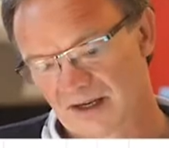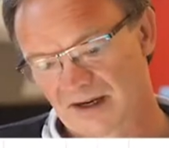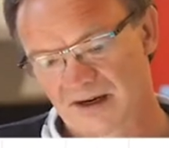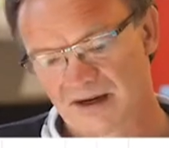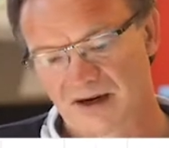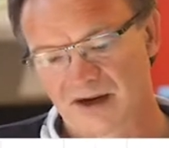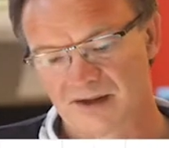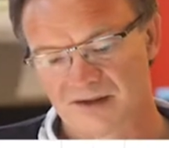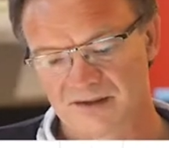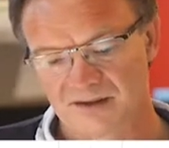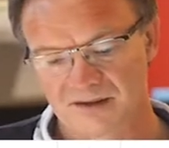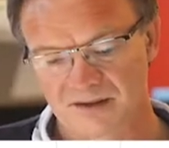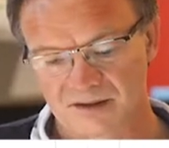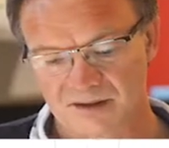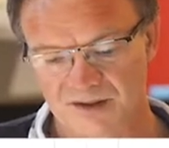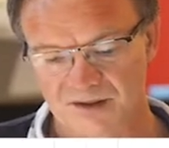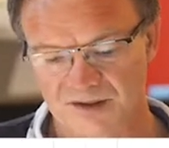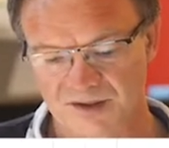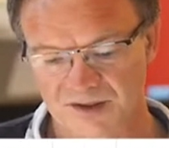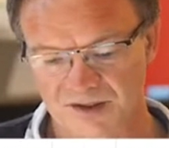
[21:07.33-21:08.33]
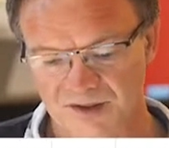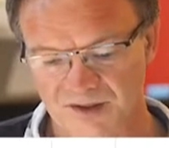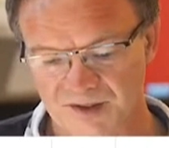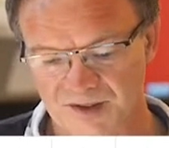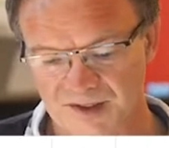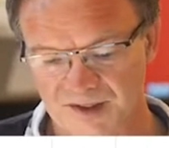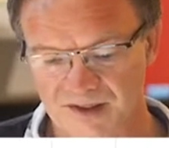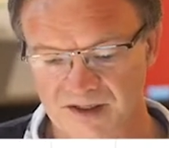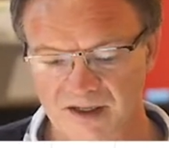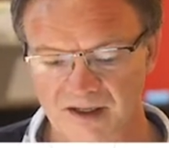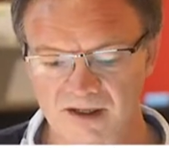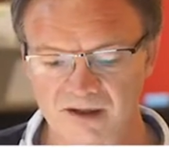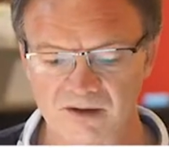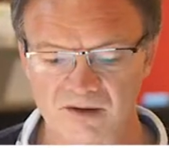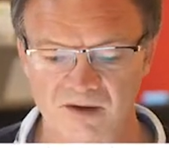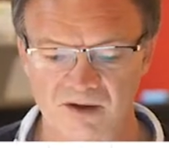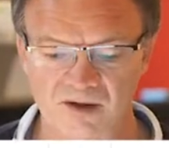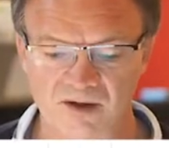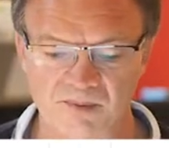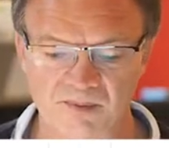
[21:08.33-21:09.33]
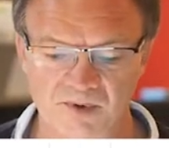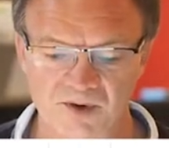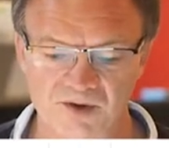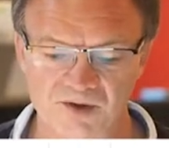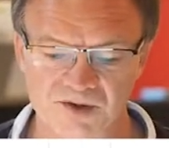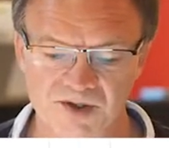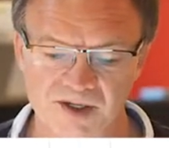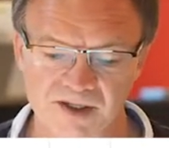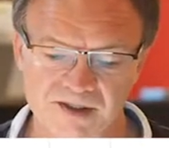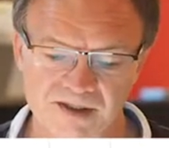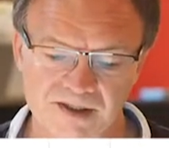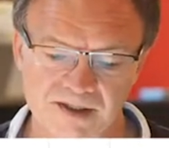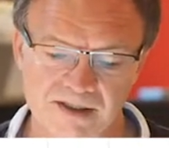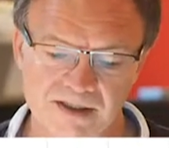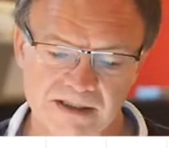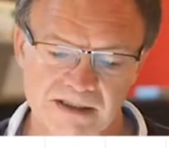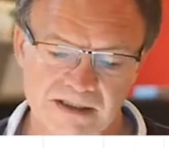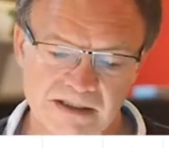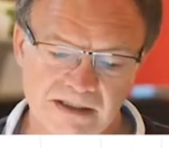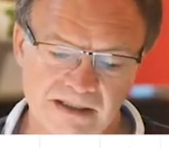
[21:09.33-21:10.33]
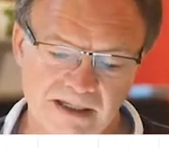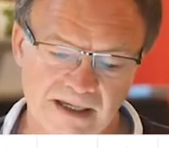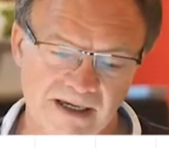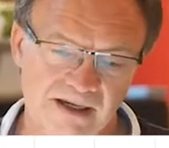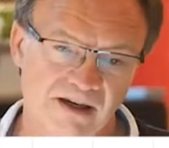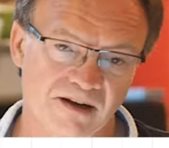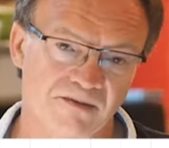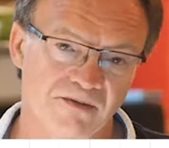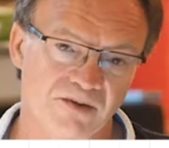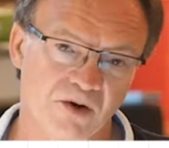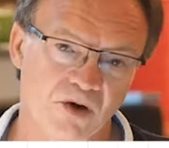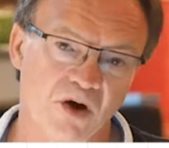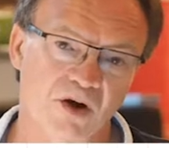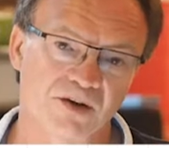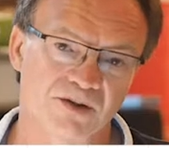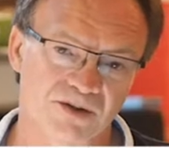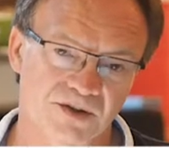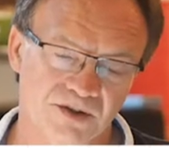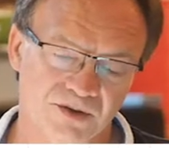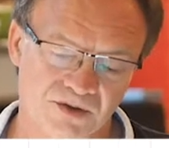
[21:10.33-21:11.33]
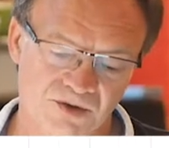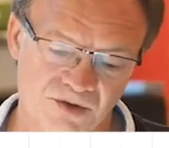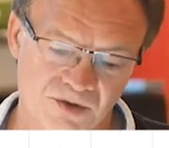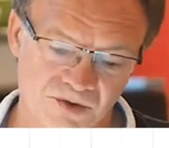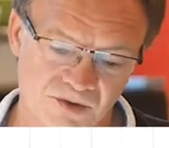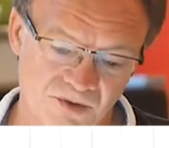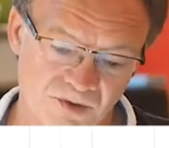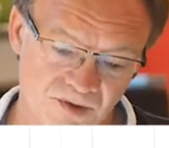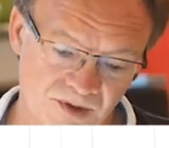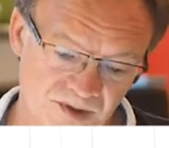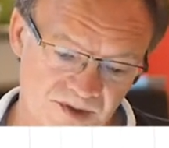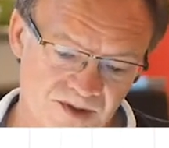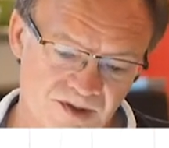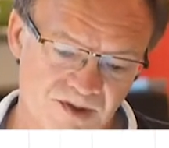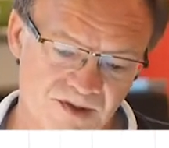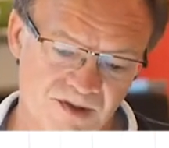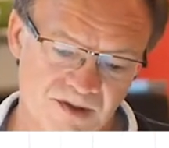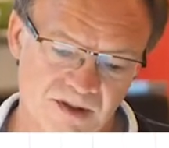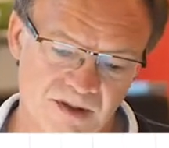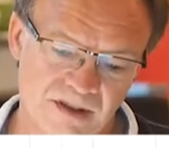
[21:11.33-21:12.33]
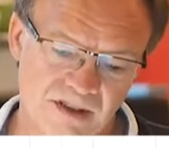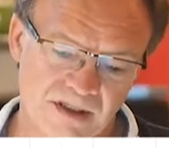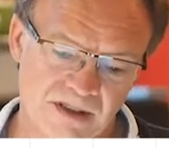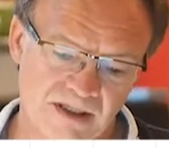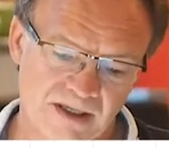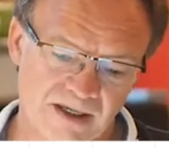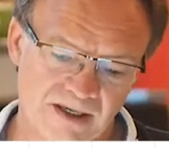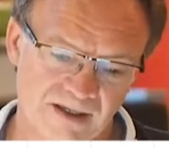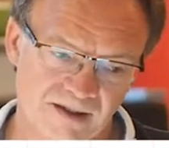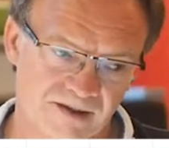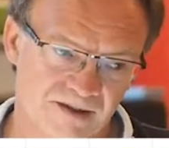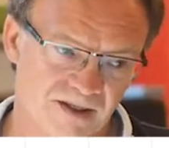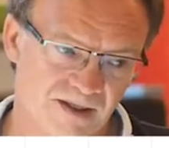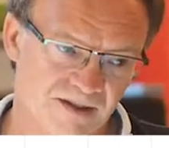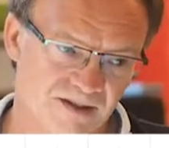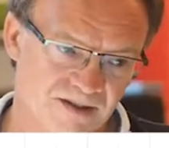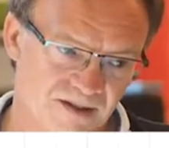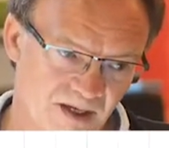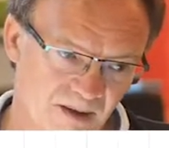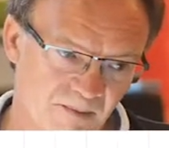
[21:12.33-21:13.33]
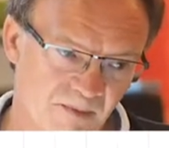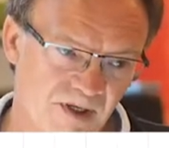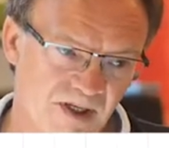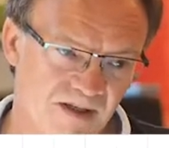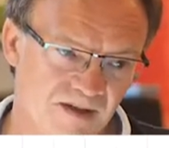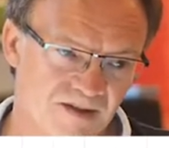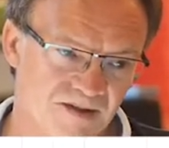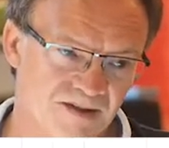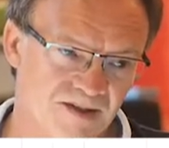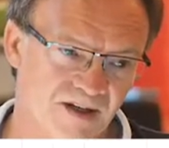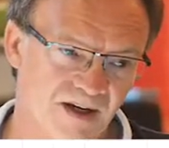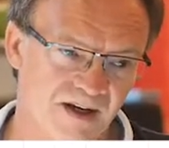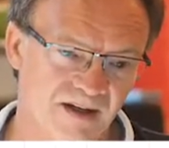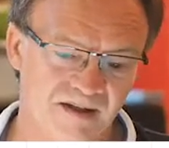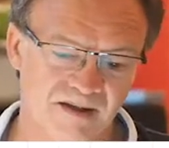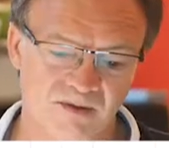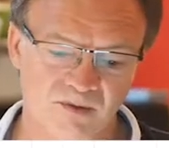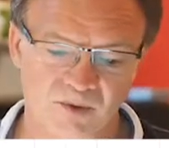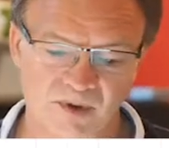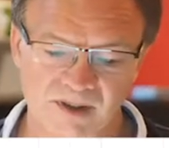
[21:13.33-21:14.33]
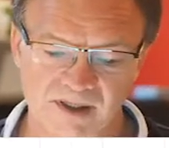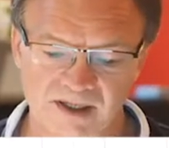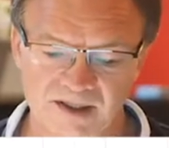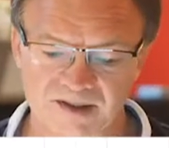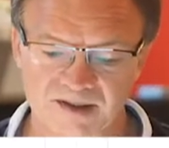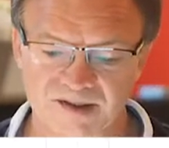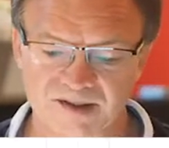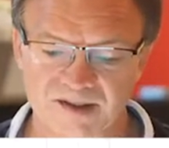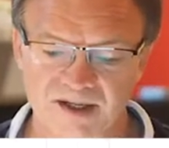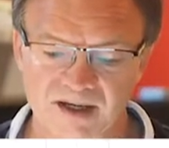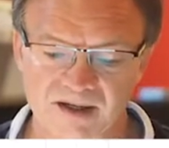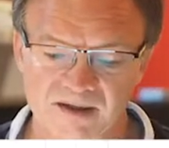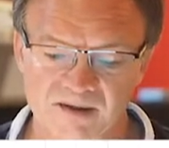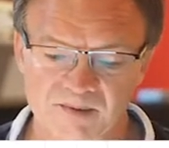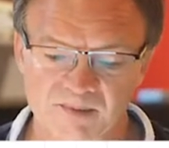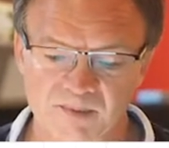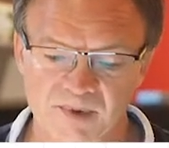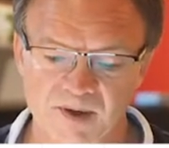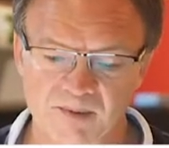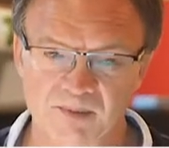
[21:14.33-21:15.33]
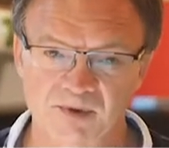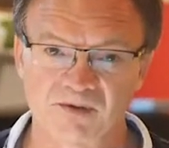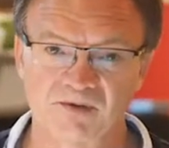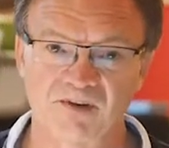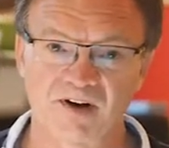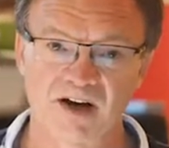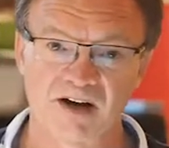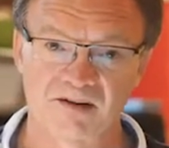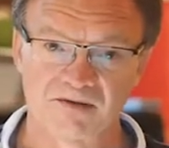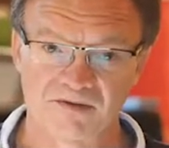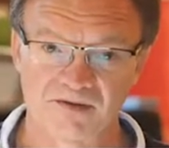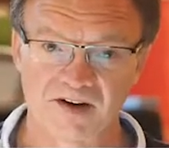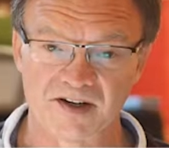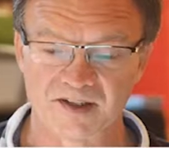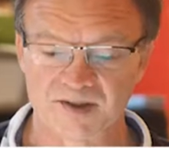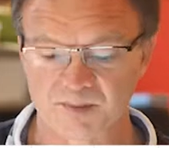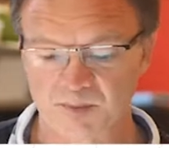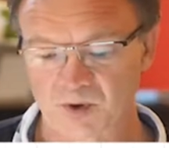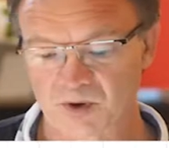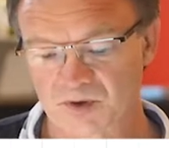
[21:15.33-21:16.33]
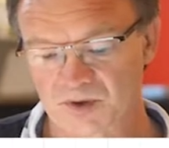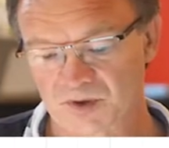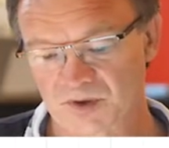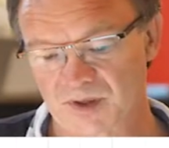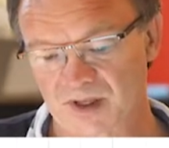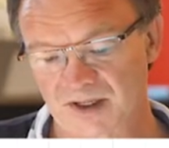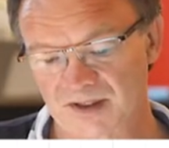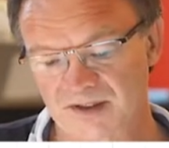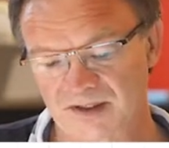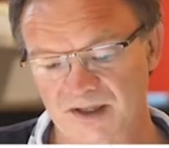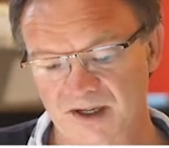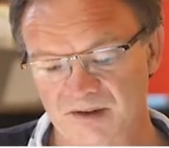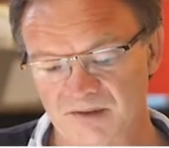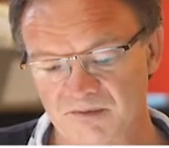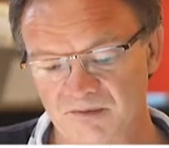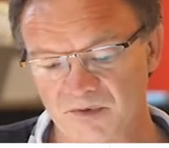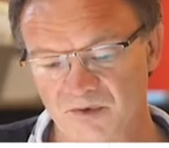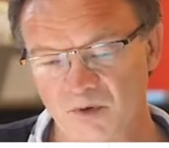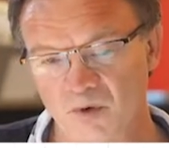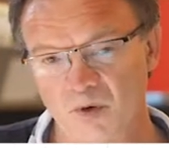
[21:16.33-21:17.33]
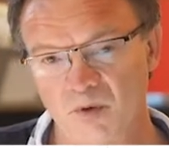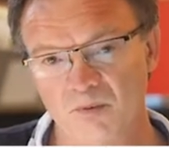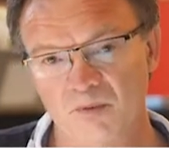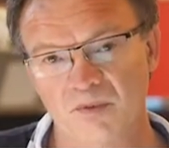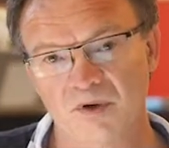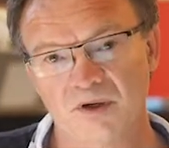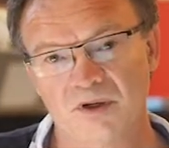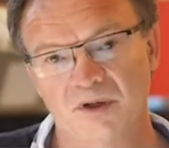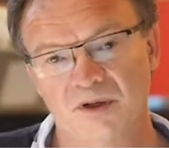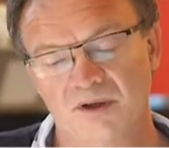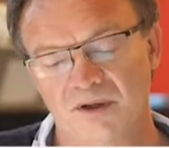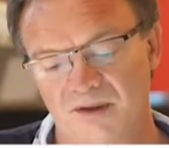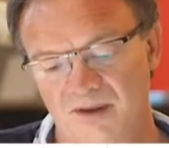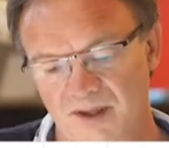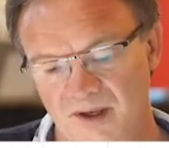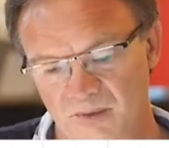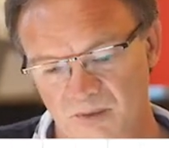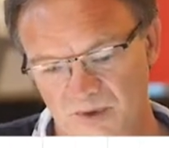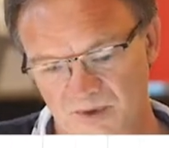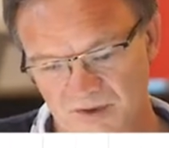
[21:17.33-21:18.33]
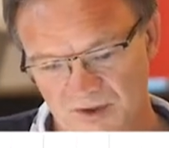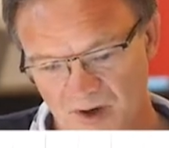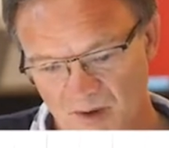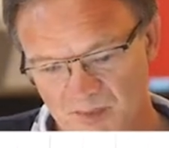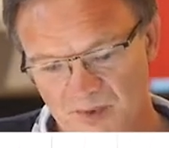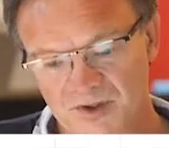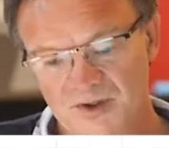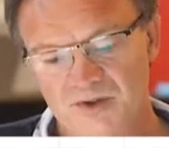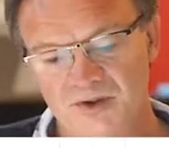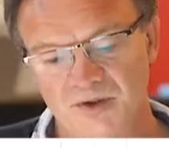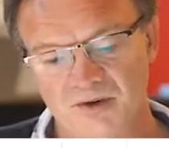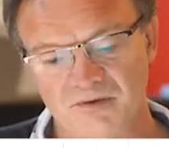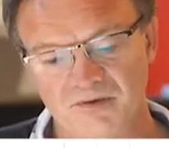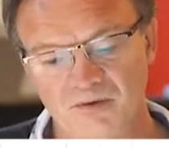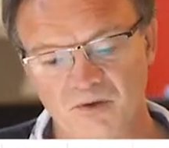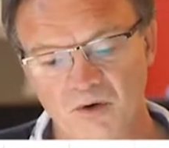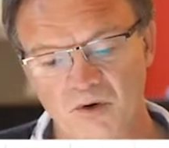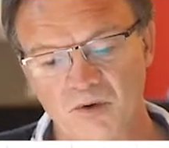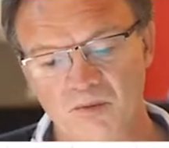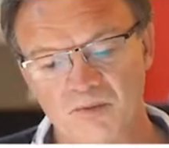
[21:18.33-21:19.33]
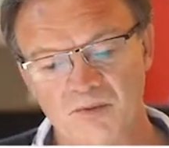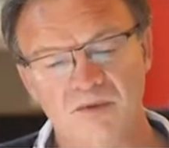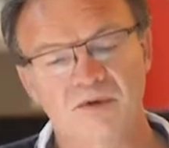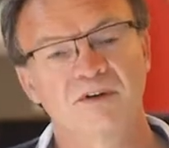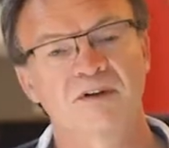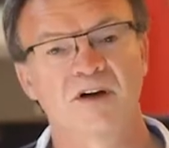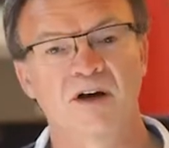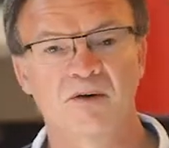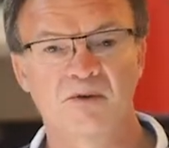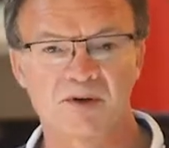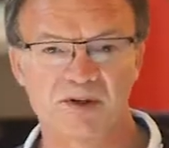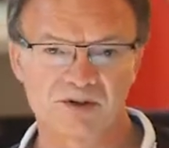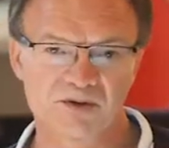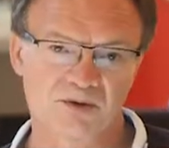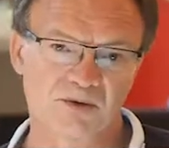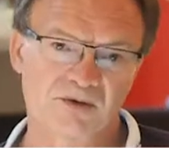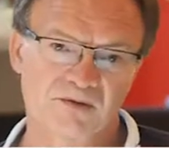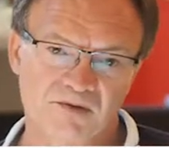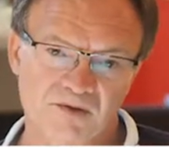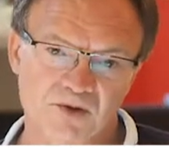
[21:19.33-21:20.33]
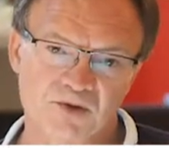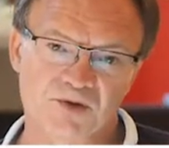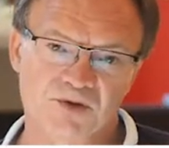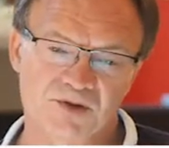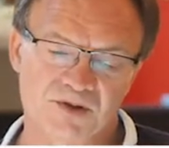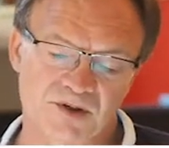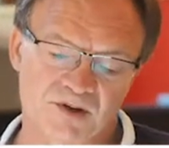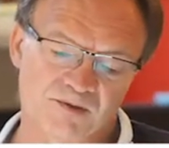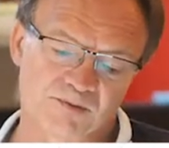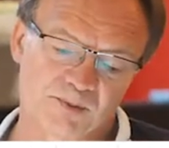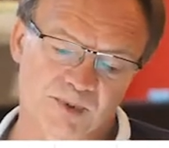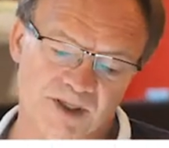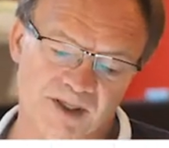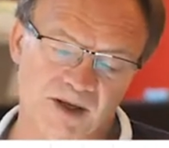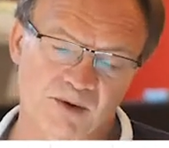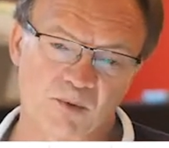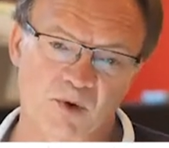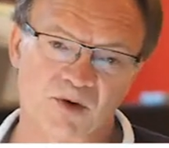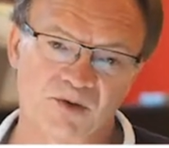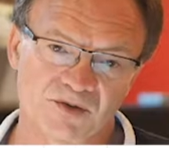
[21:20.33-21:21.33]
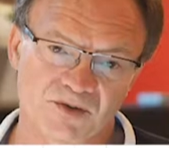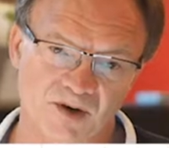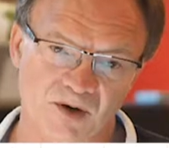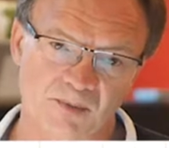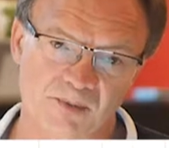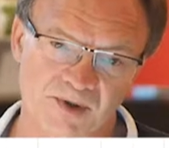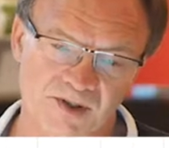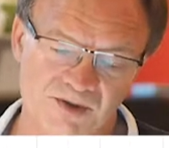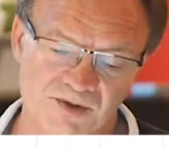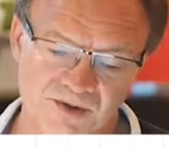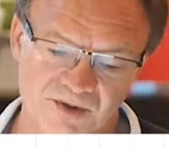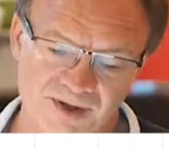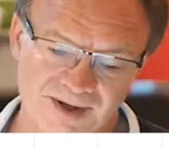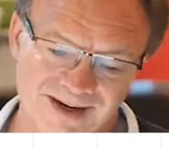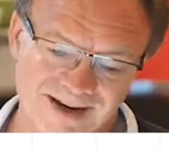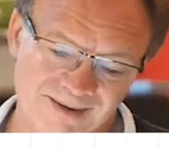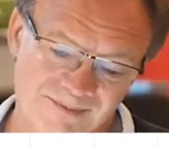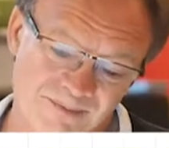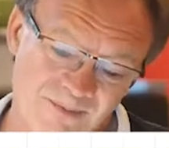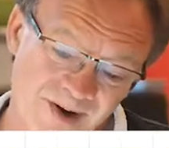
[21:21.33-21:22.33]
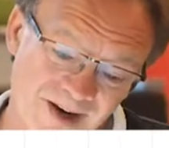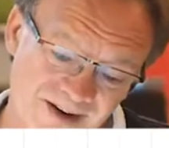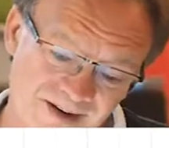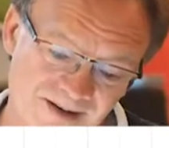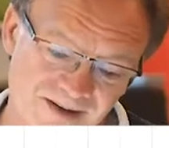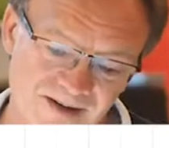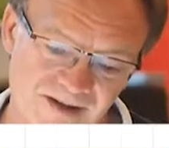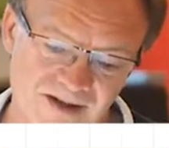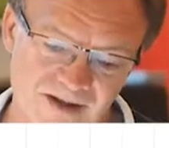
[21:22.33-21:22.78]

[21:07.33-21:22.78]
like I did just recently on a project, and I forgot to do this, and then somebody decided, well, let's send people via Facebook to that same form. They will drop into the form, go into Infusionsoft, but they won't drop into the campaign.